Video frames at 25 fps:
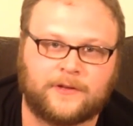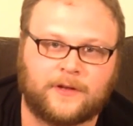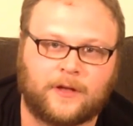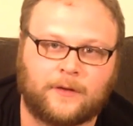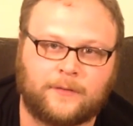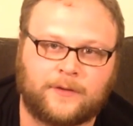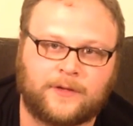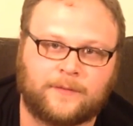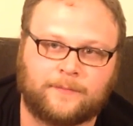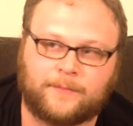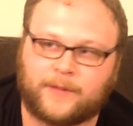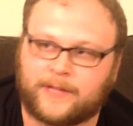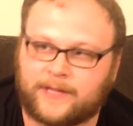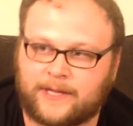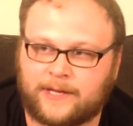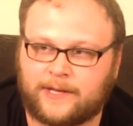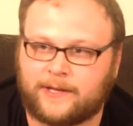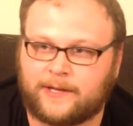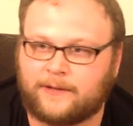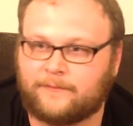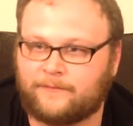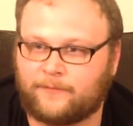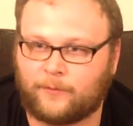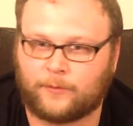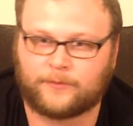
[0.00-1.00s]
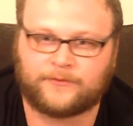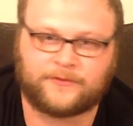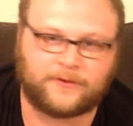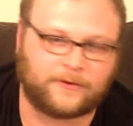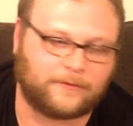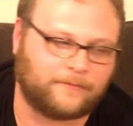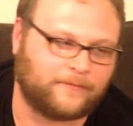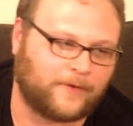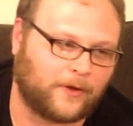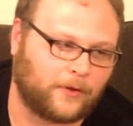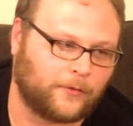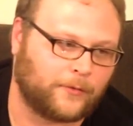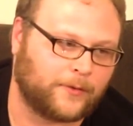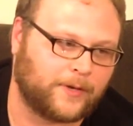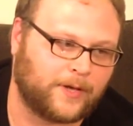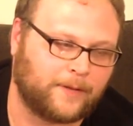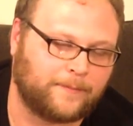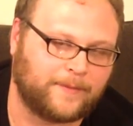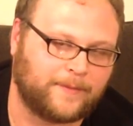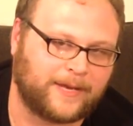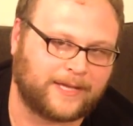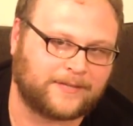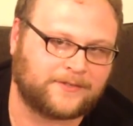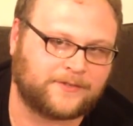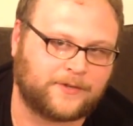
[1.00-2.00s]
We can play Gideon 4th turn, follow it
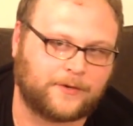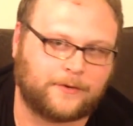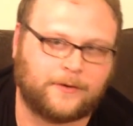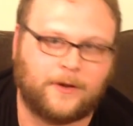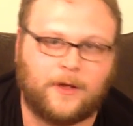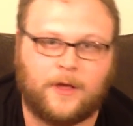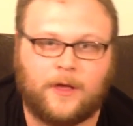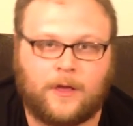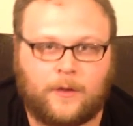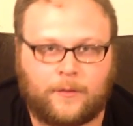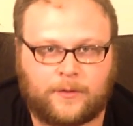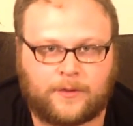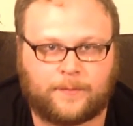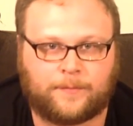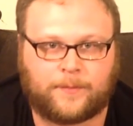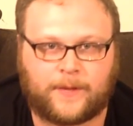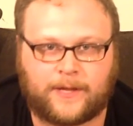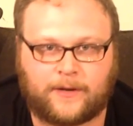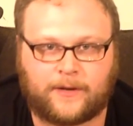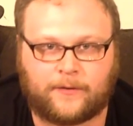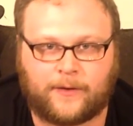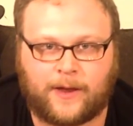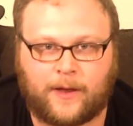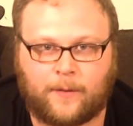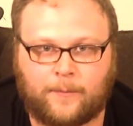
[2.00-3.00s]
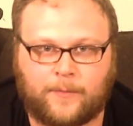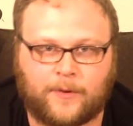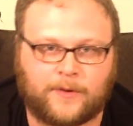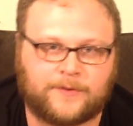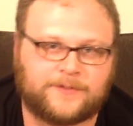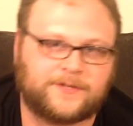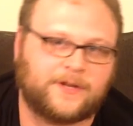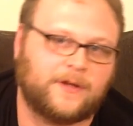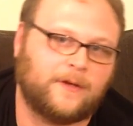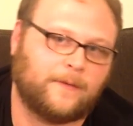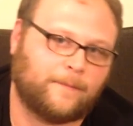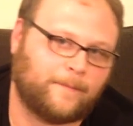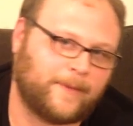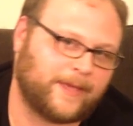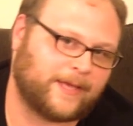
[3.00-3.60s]
up next turn with a Planar Outburst,